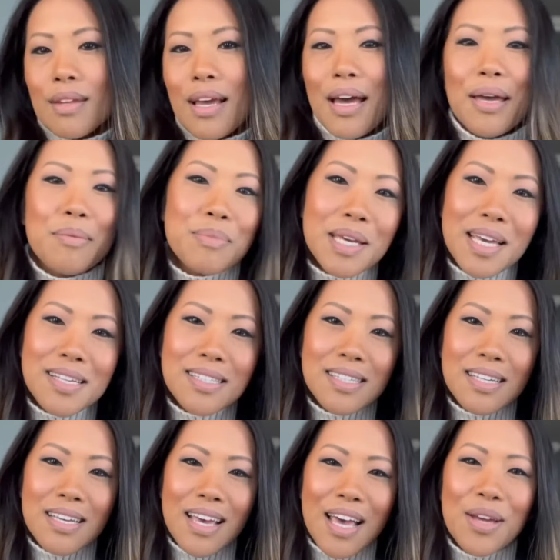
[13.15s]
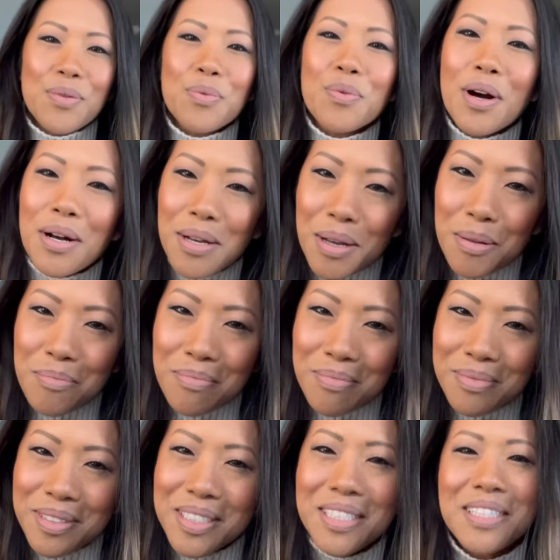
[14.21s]
I am Casey, and welcome
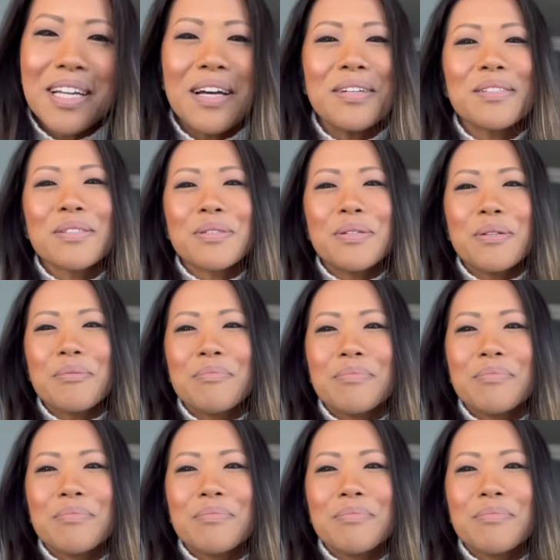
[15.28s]
to Style School.